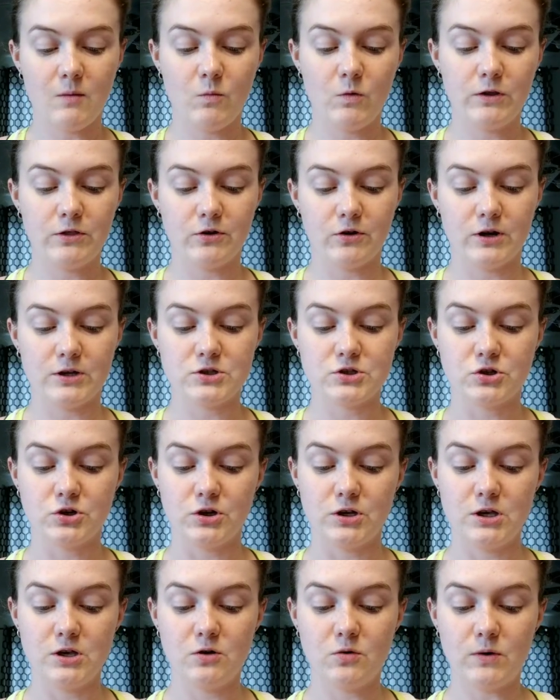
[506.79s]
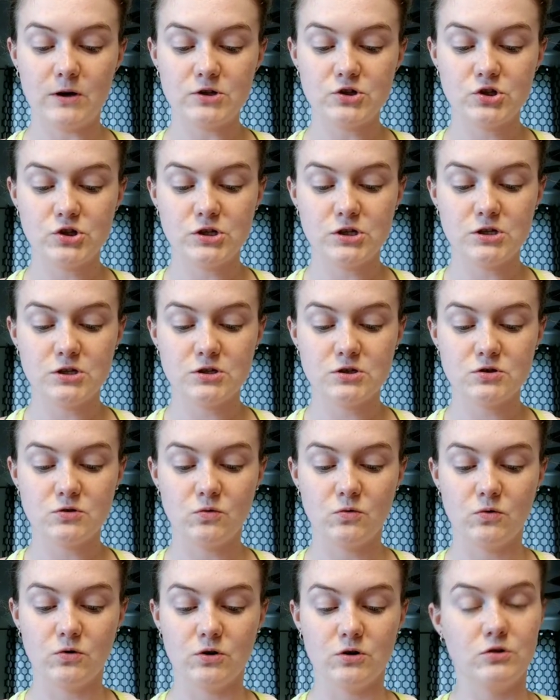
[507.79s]
whether it's cooking questions
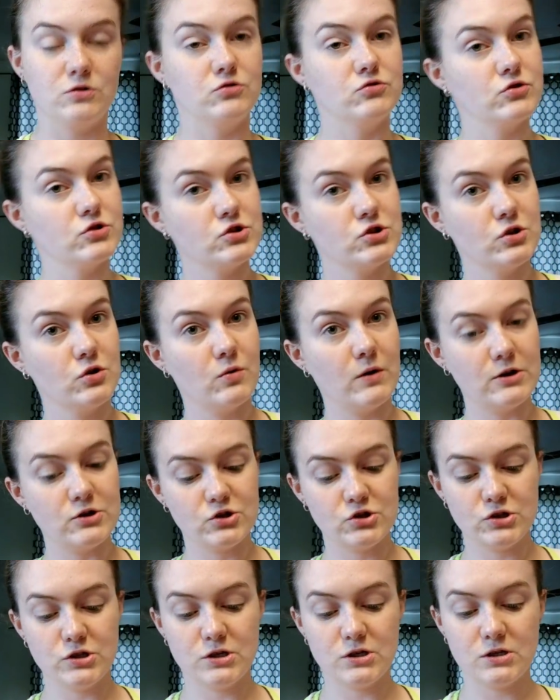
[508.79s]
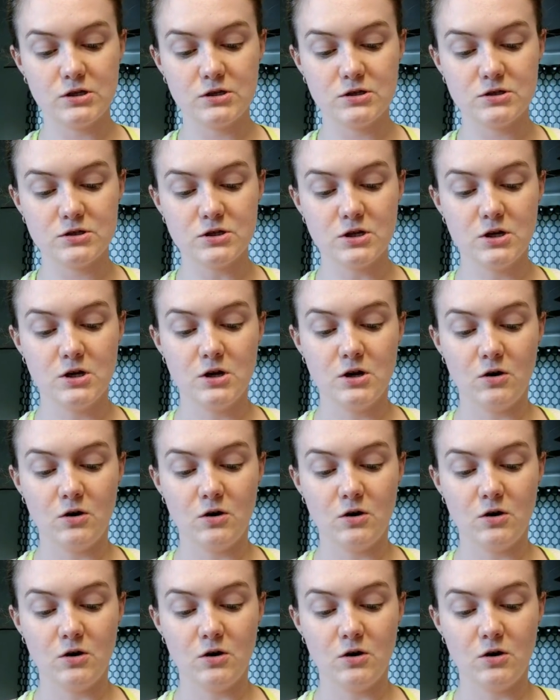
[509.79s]
or nutrition questions,